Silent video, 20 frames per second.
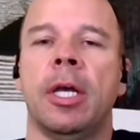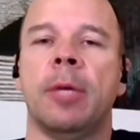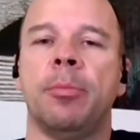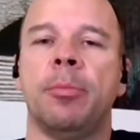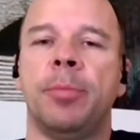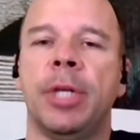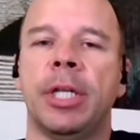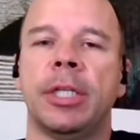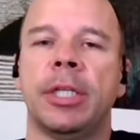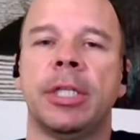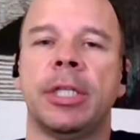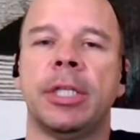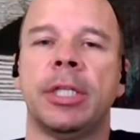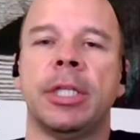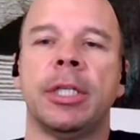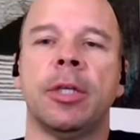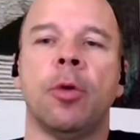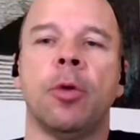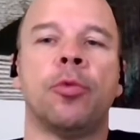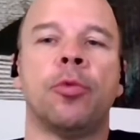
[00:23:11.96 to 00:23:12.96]

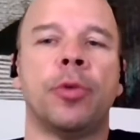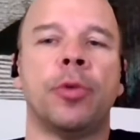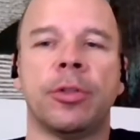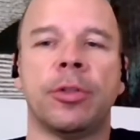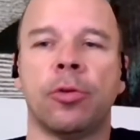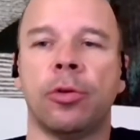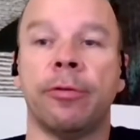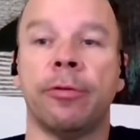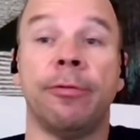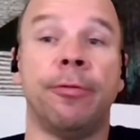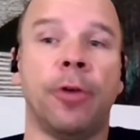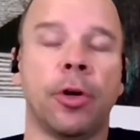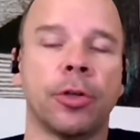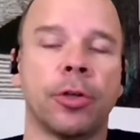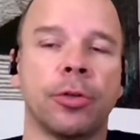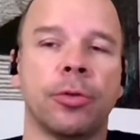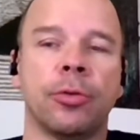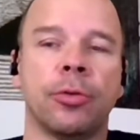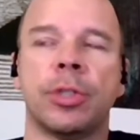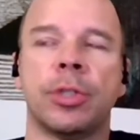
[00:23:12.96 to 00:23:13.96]
building appraisal of
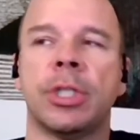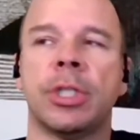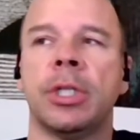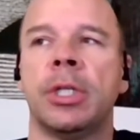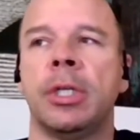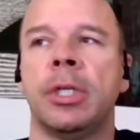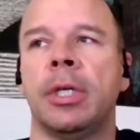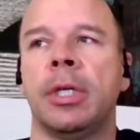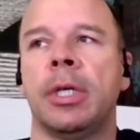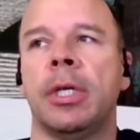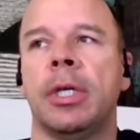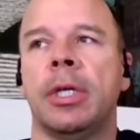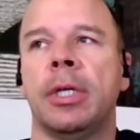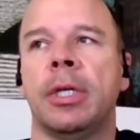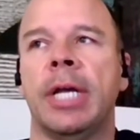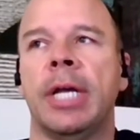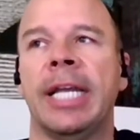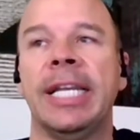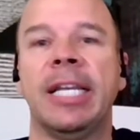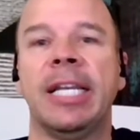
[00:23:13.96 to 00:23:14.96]
photos,
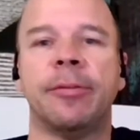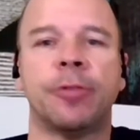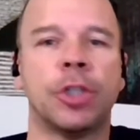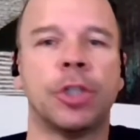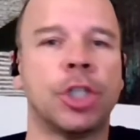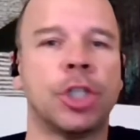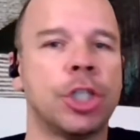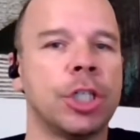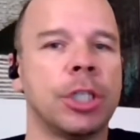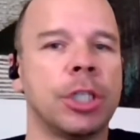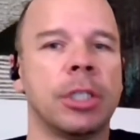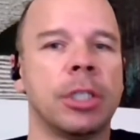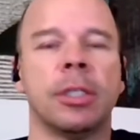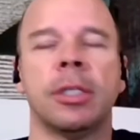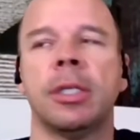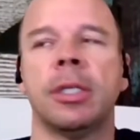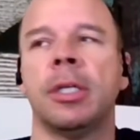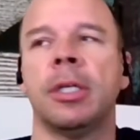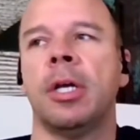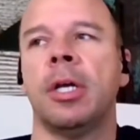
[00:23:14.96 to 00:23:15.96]
and leveraging
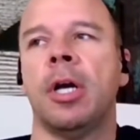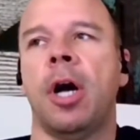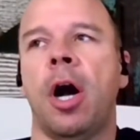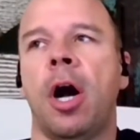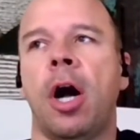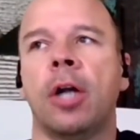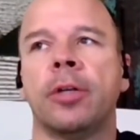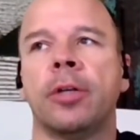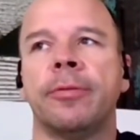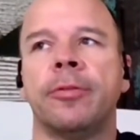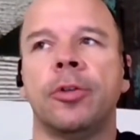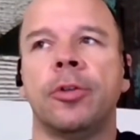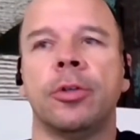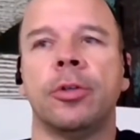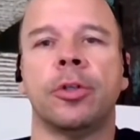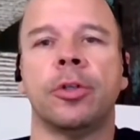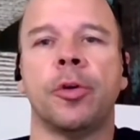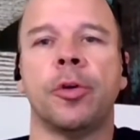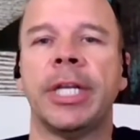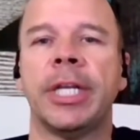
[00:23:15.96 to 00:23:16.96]
all of
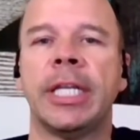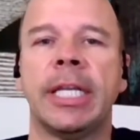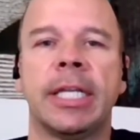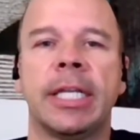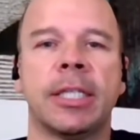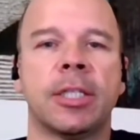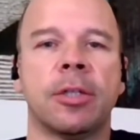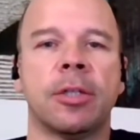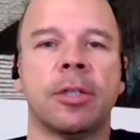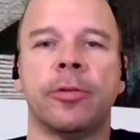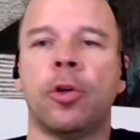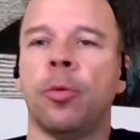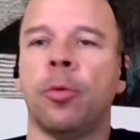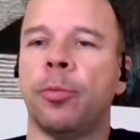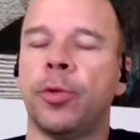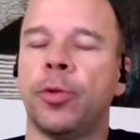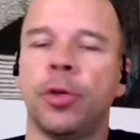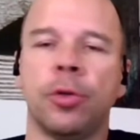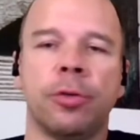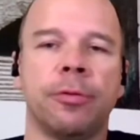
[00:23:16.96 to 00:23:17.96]
the greatness of
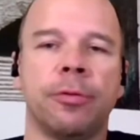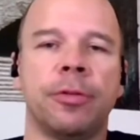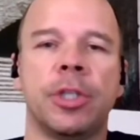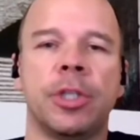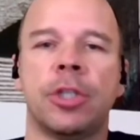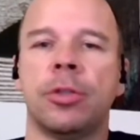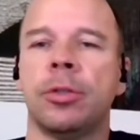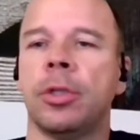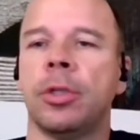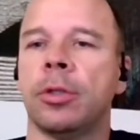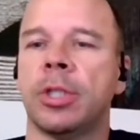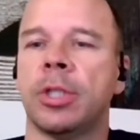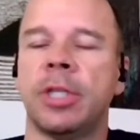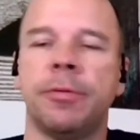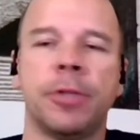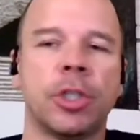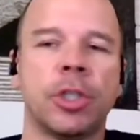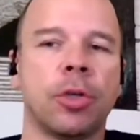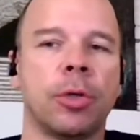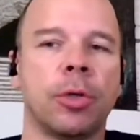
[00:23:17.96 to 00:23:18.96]
computer vision,
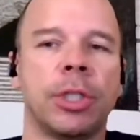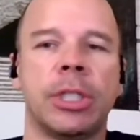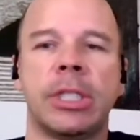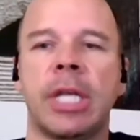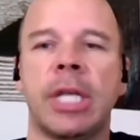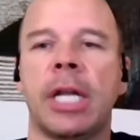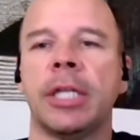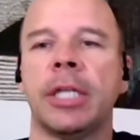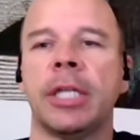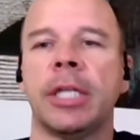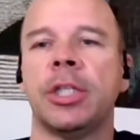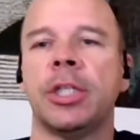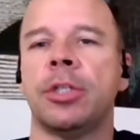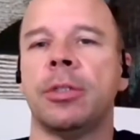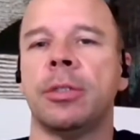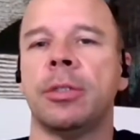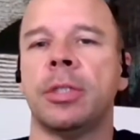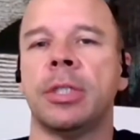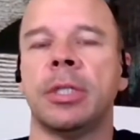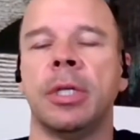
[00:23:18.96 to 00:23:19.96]
artificial
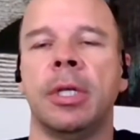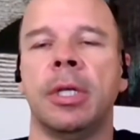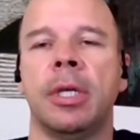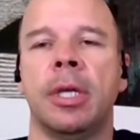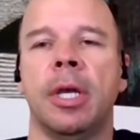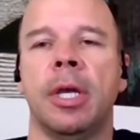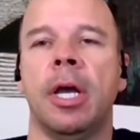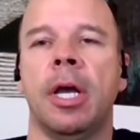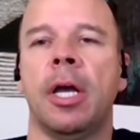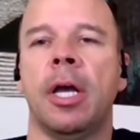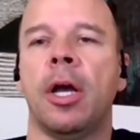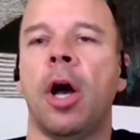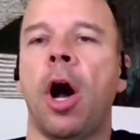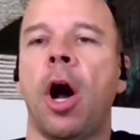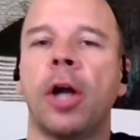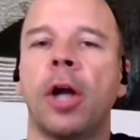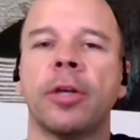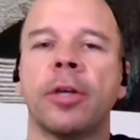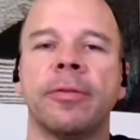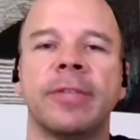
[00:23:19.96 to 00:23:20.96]
intelligence.
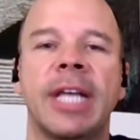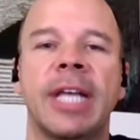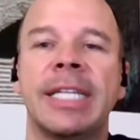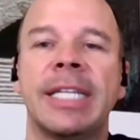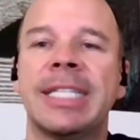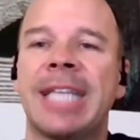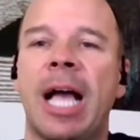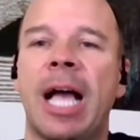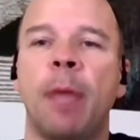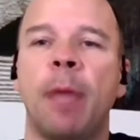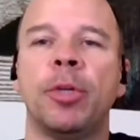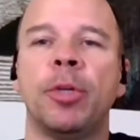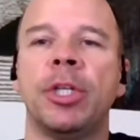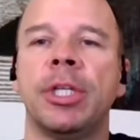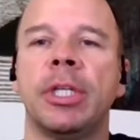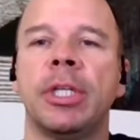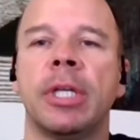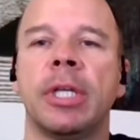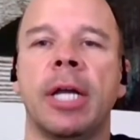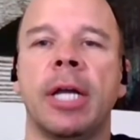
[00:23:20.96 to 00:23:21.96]
All of that is
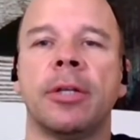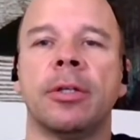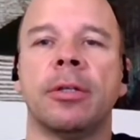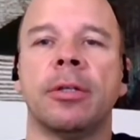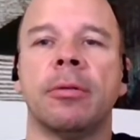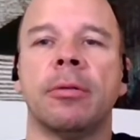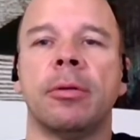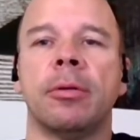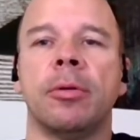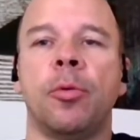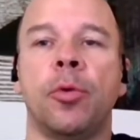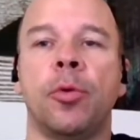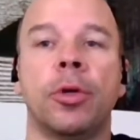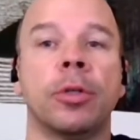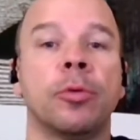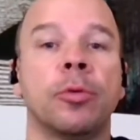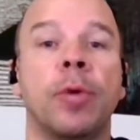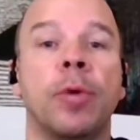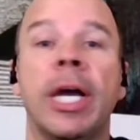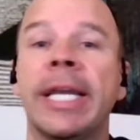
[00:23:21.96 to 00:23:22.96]
happening at a
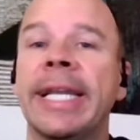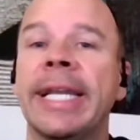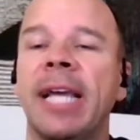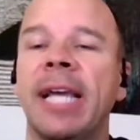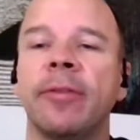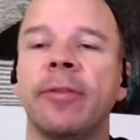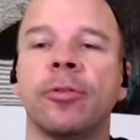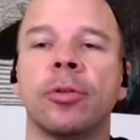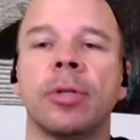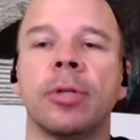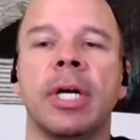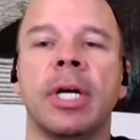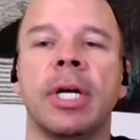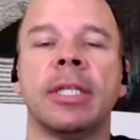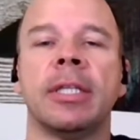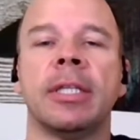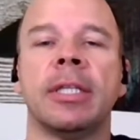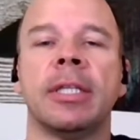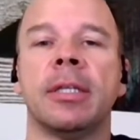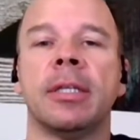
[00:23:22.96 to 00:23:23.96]
worldwide level.
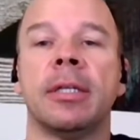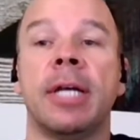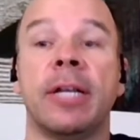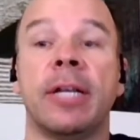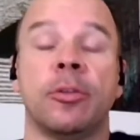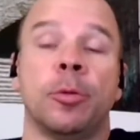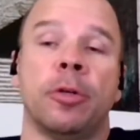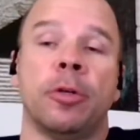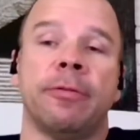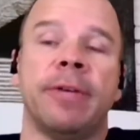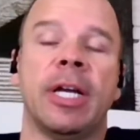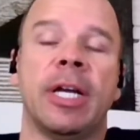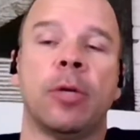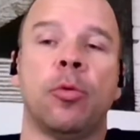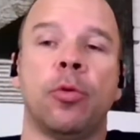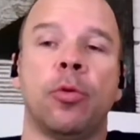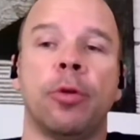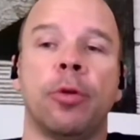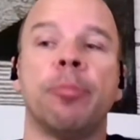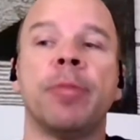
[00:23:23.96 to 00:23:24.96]
And as a matter of
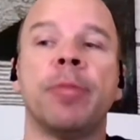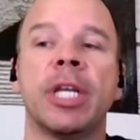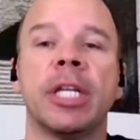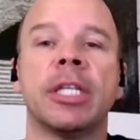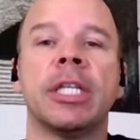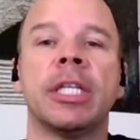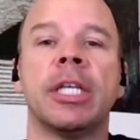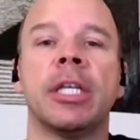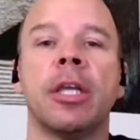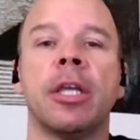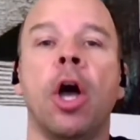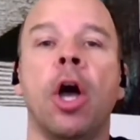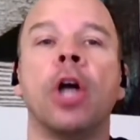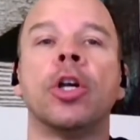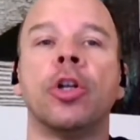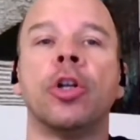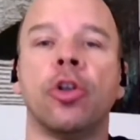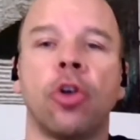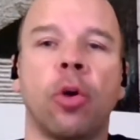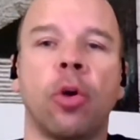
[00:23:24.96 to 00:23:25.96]
fact, we're building a
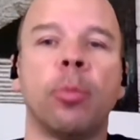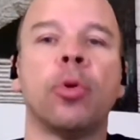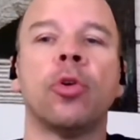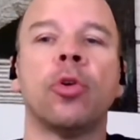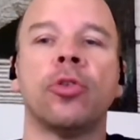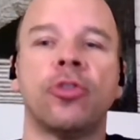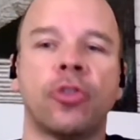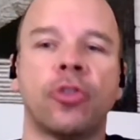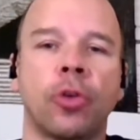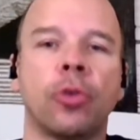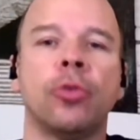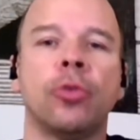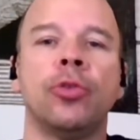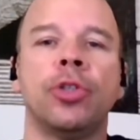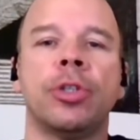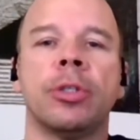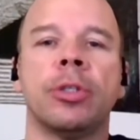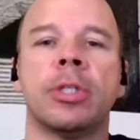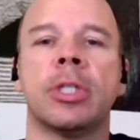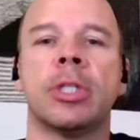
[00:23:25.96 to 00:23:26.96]
global
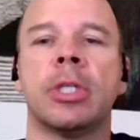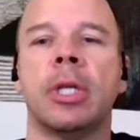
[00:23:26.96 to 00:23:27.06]
solutions,